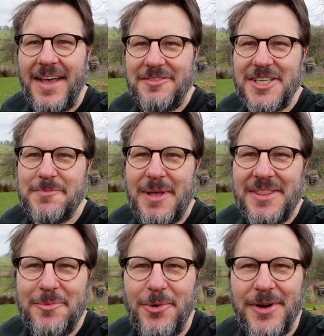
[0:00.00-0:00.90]
I've just spent
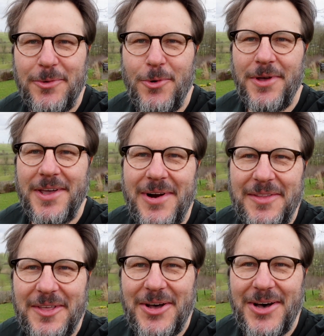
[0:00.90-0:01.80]
the morning walking
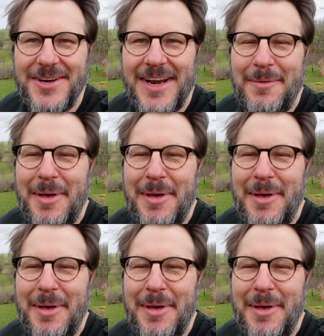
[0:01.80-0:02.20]
around the garden. I'm